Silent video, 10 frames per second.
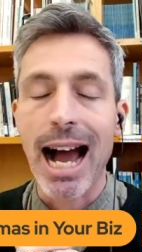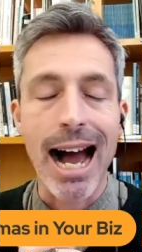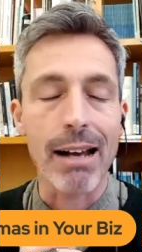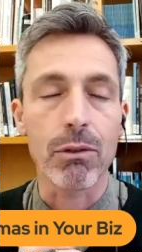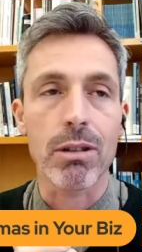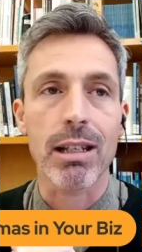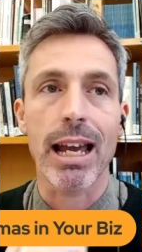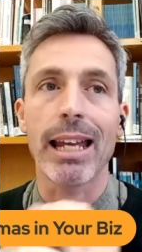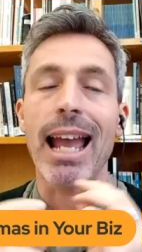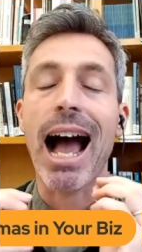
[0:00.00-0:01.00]
I would
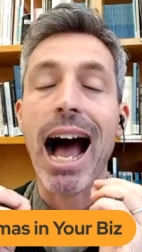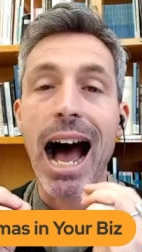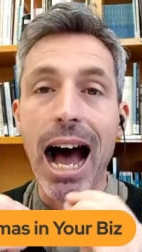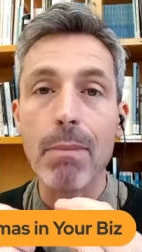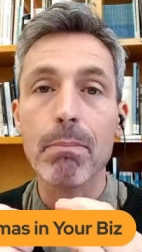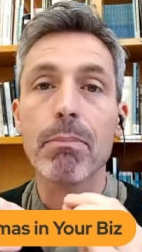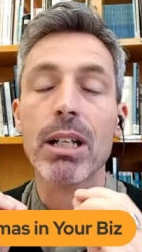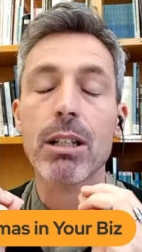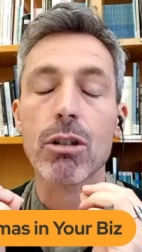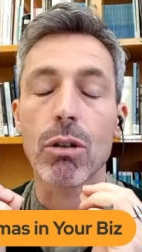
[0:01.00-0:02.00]
say
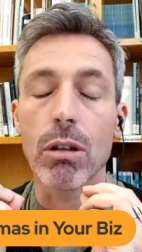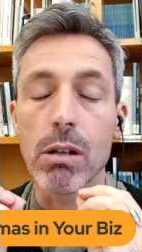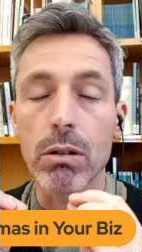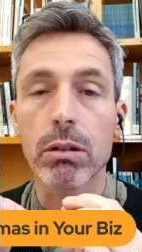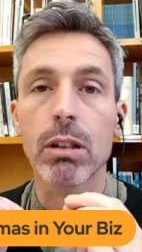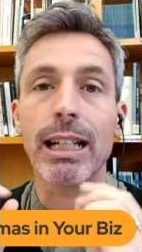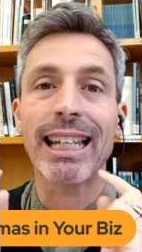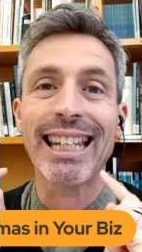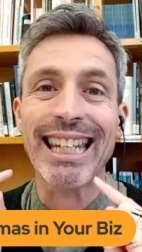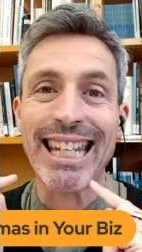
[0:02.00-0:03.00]
absolutely